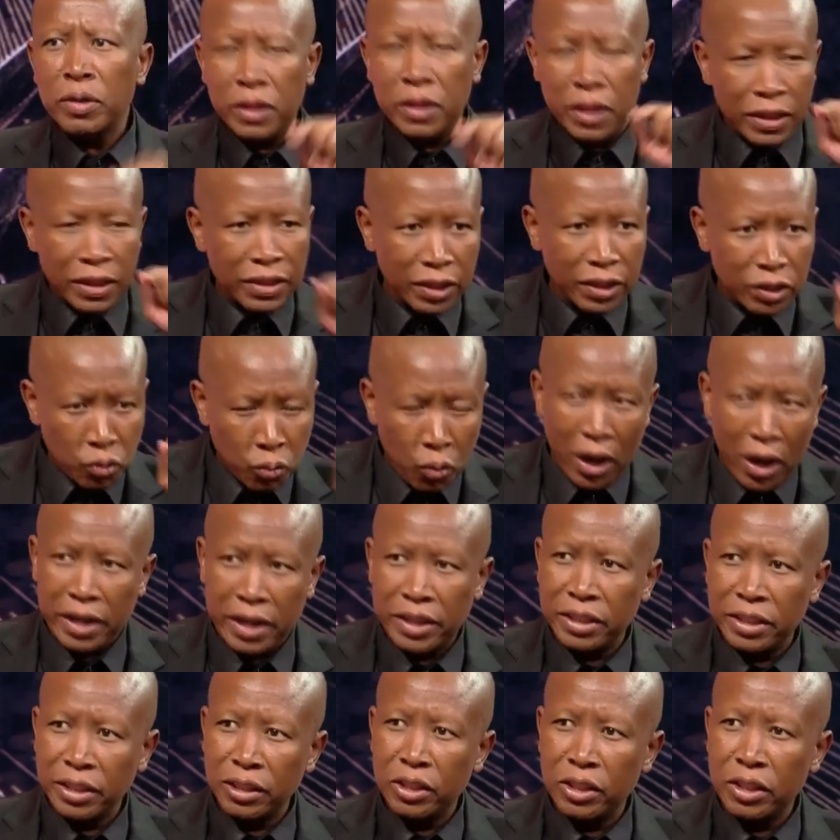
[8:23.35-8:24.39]
This is
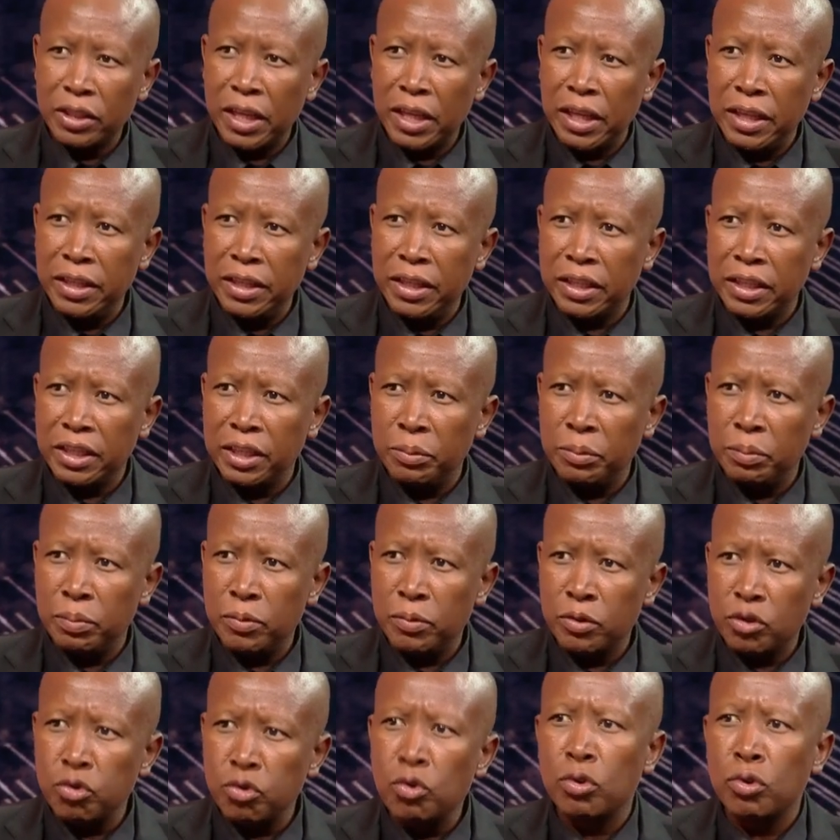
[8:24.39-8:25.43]
what the leadership
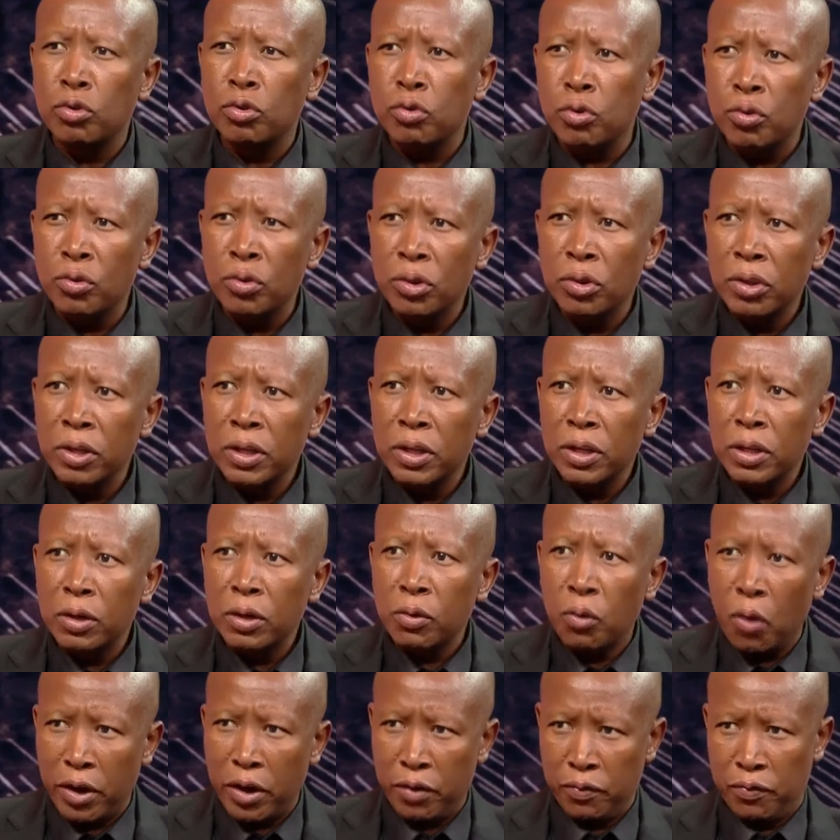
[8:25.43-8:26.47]
should do
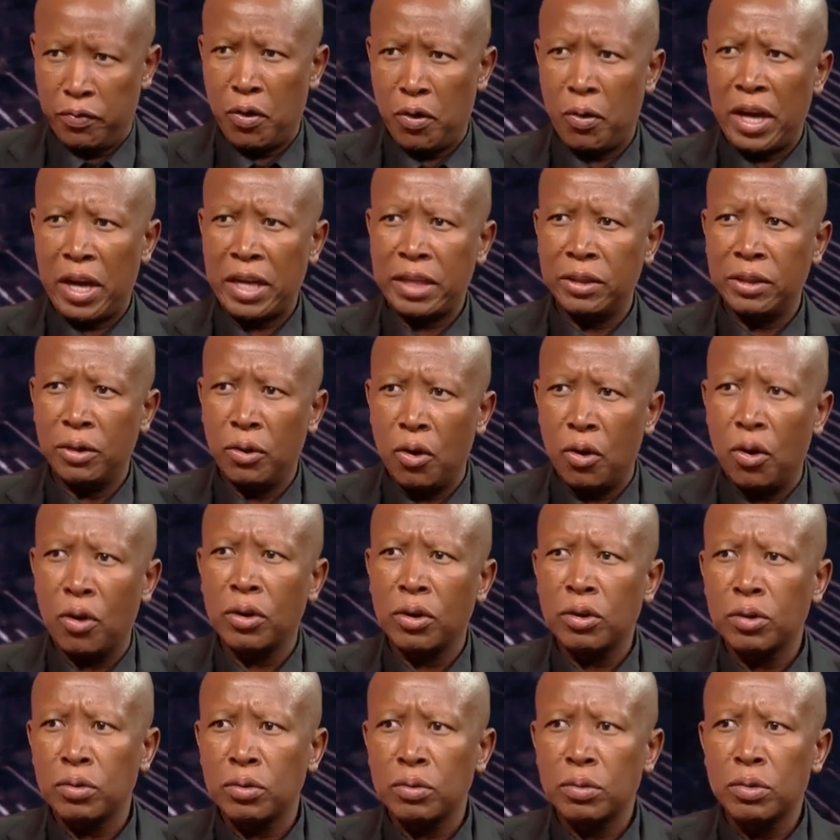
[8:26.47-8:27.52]
going forward,
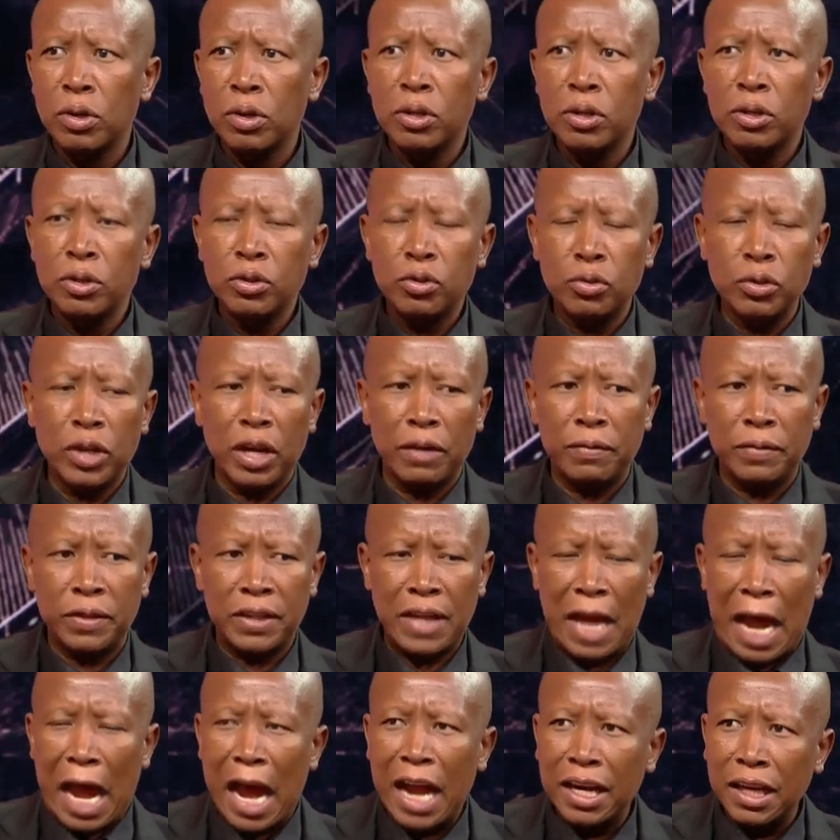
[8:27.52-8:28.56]
or should have
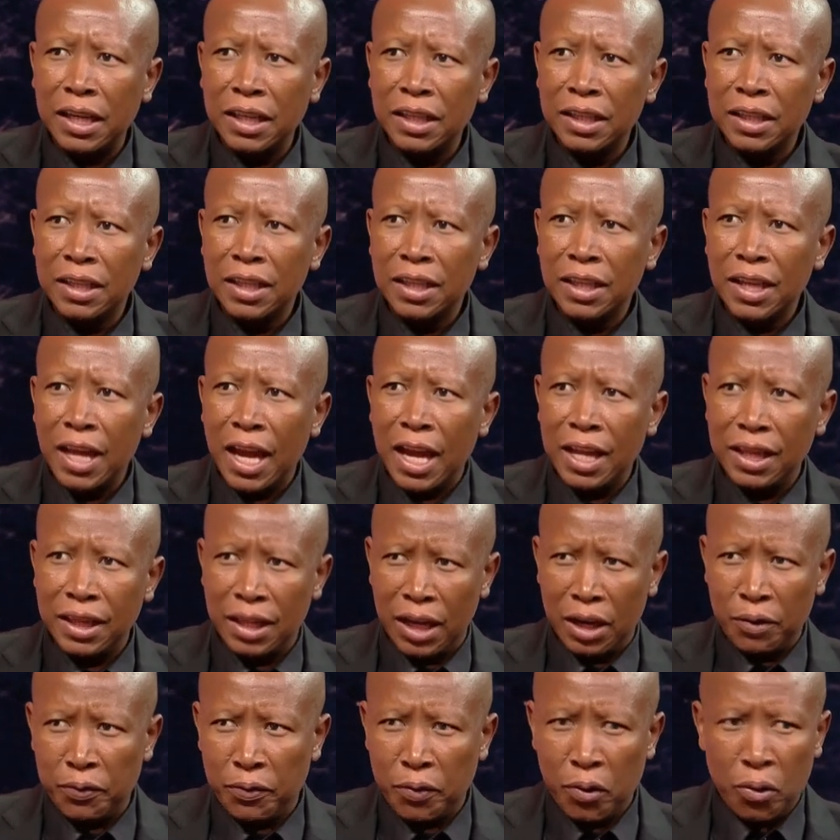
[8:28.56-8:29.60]
done, and
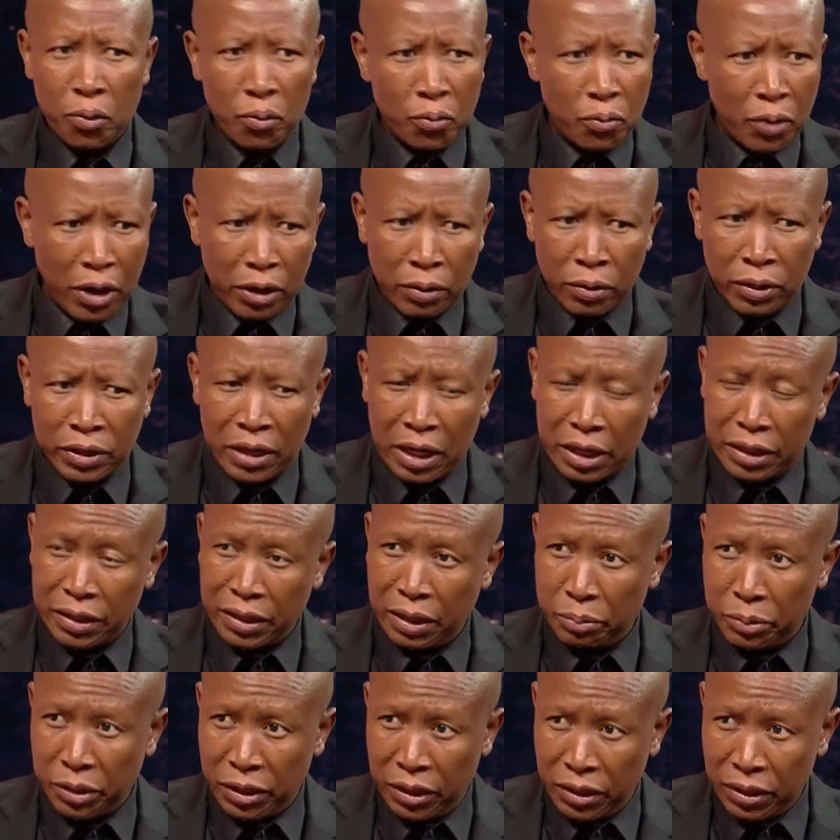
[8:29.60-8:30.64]
therefore we're not
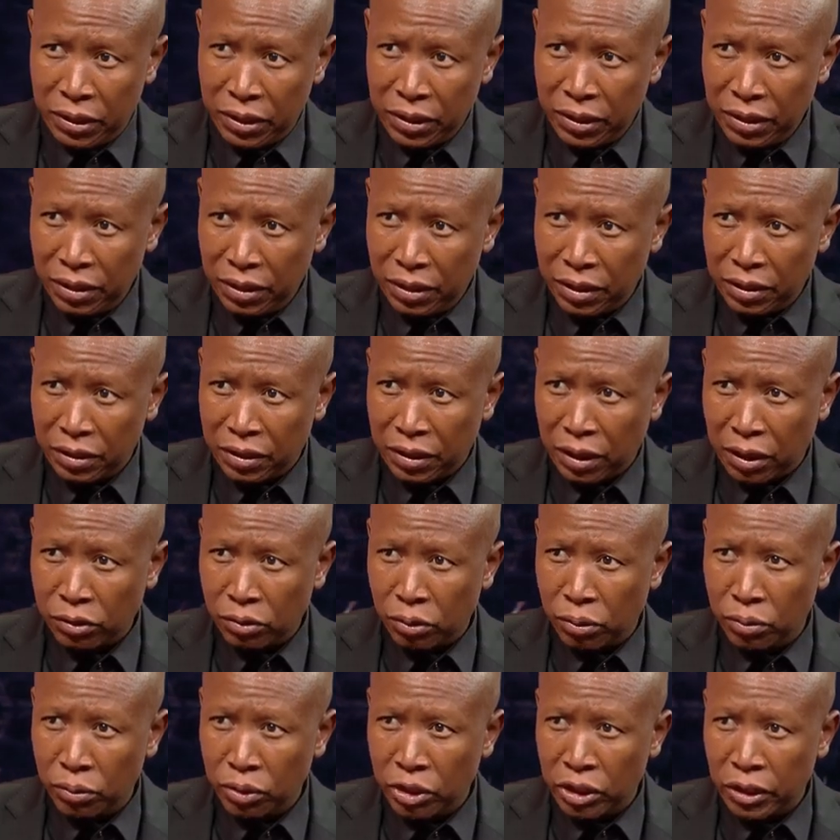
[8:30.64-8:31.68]
accepting this
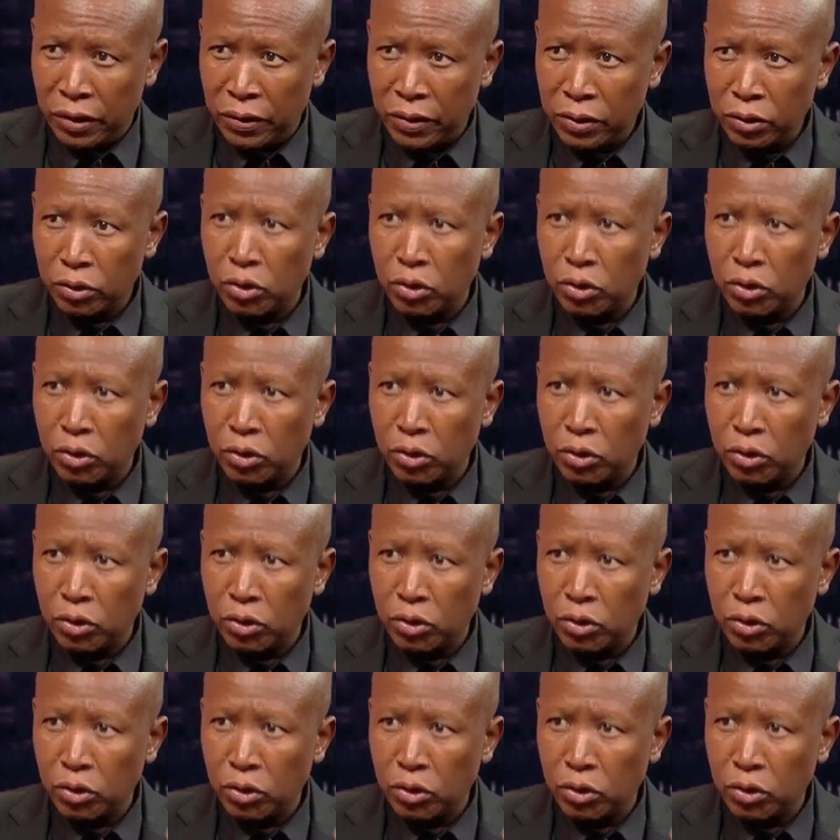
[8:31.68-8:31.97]
resolution.